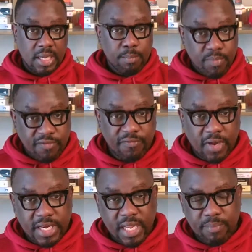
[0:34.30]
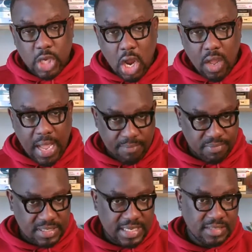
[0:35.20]
Before they become
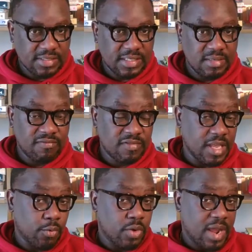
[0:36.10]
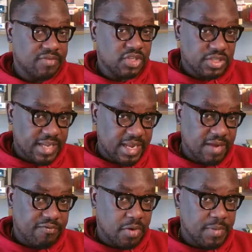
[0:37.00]
hypertensive, they would have
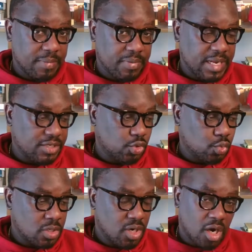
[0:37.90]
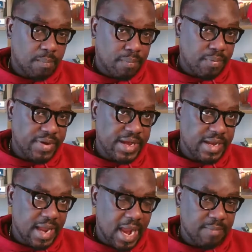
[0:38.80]
started from a place we call
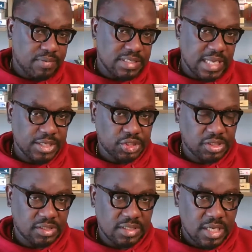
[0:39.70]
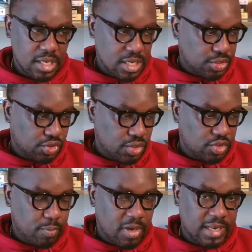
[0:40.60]
pre-hypertension. So
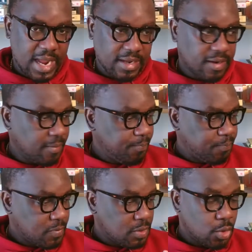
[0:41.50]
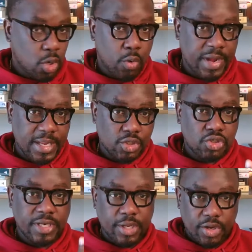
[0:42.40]
it's more like going into
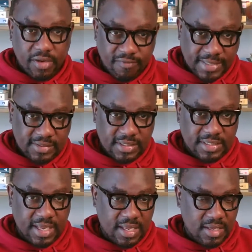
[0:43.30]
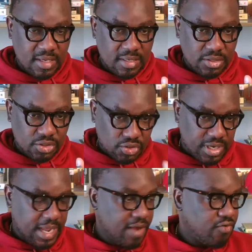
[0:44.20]
the university. So
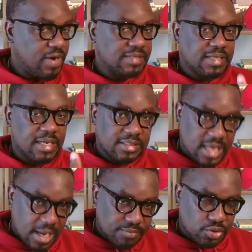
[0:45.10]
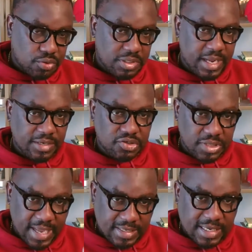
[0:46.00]
the entrance exams you take to
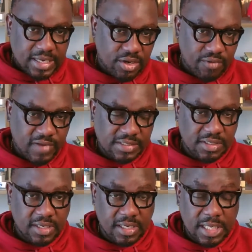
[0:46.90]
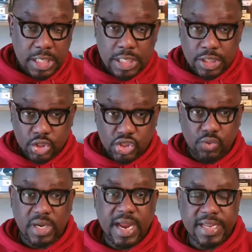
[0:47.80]
get into the university. So
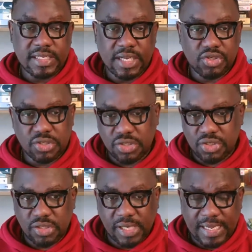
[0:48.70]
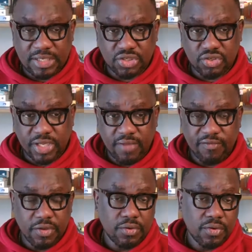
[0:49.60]
what I intend to do today is to give
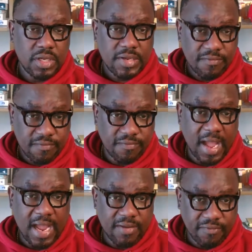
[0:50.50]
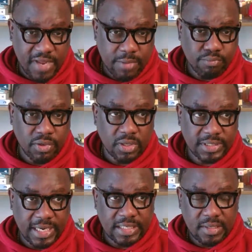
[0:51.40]
you 5
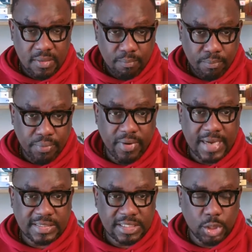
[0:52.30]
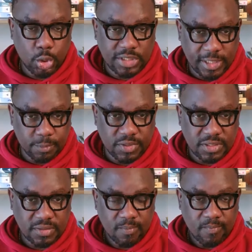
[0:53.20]
important practical tips
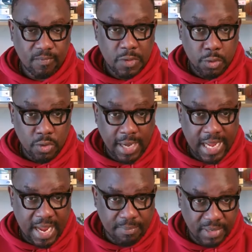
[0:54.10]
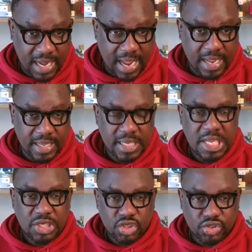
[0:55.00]
you can apply
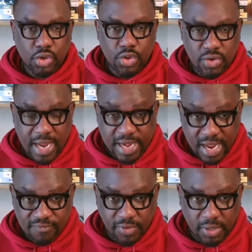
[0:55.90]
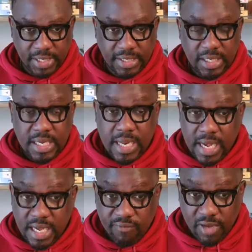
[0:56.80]
so you can avoid
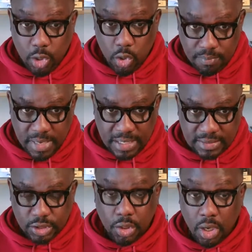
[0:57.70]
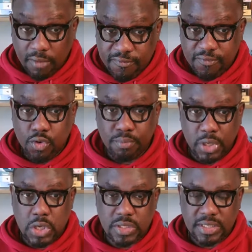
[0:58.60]
development of
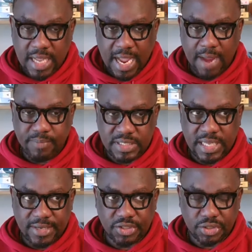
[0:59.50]
full-blown hypertension.